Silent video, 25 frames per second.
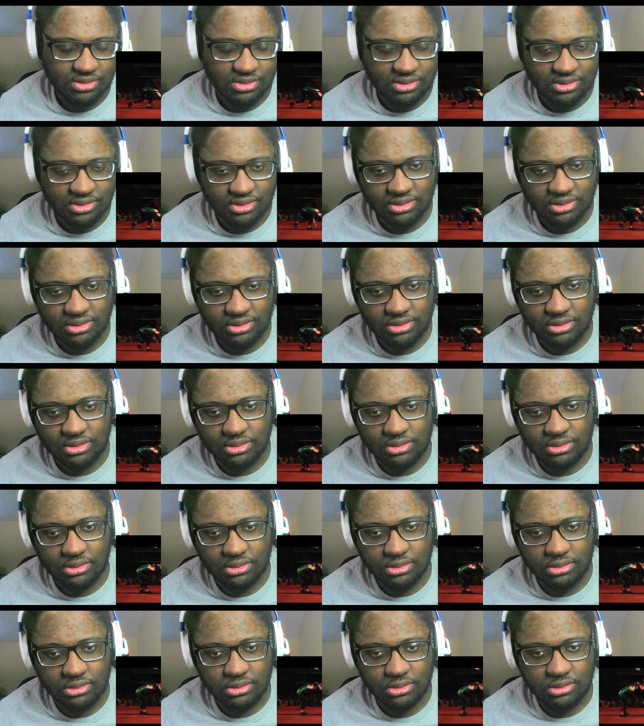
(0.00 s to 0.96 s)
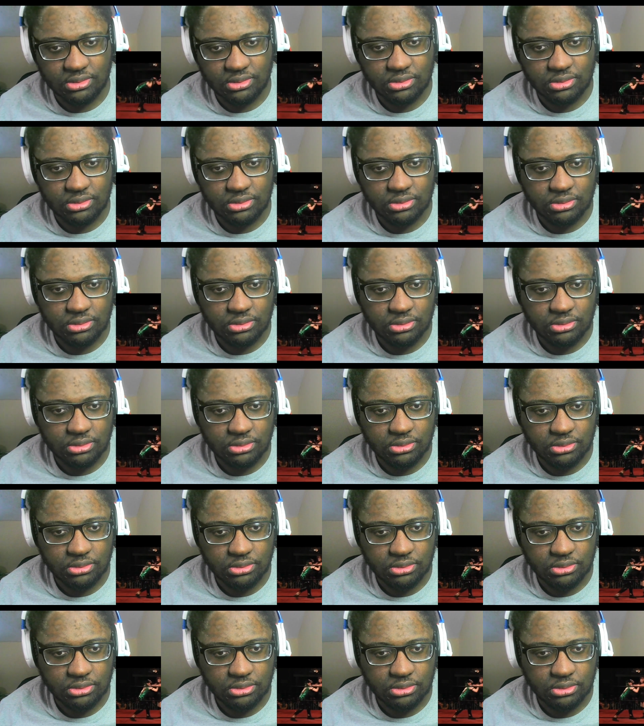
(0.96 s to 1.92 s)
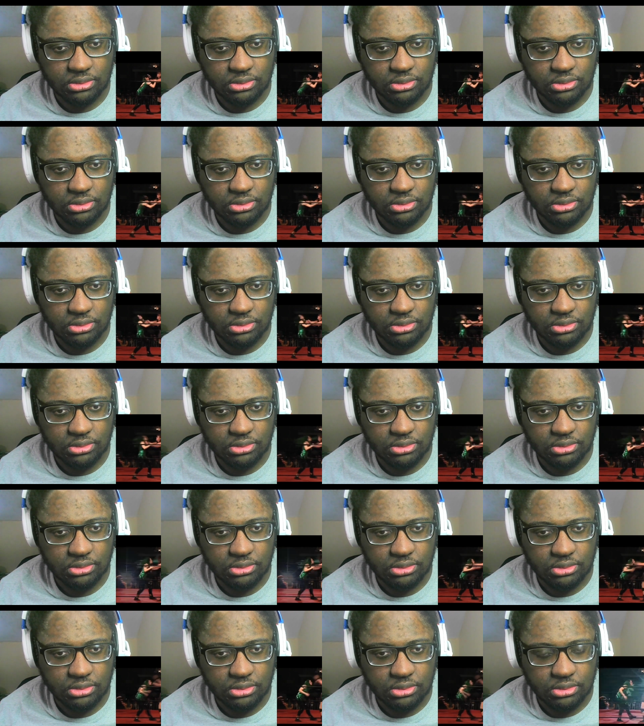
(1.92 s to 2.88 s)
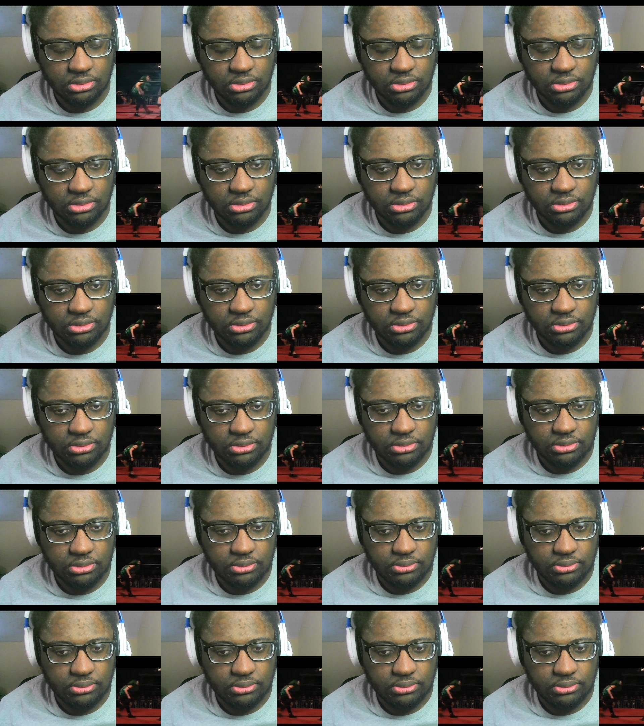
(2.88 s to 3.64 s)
Nobody speaks.